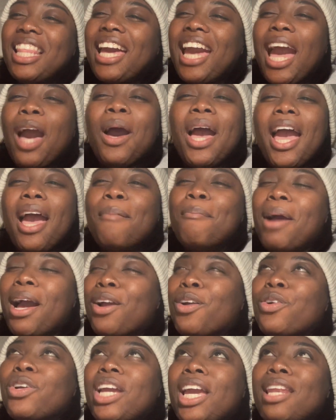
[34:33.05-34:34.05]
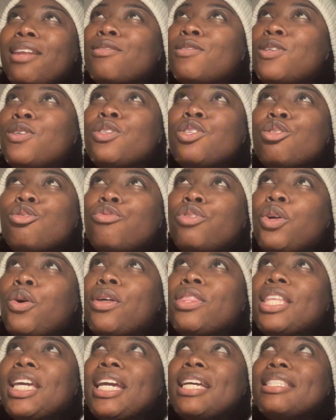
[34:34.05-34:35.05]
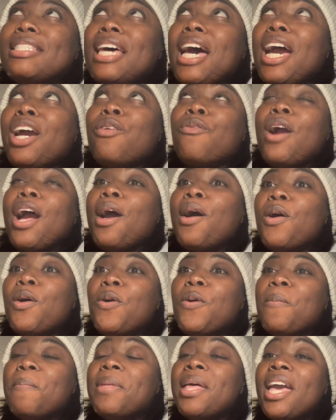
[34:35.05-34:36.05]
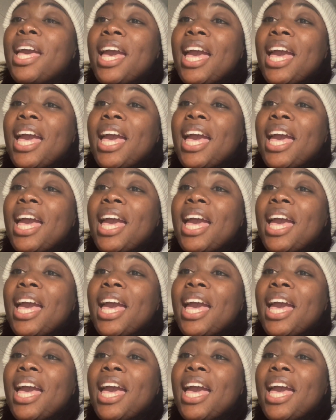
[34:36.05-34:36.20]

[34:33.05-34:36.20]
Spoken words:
Like, I had my creative juices flowing the entire ride home,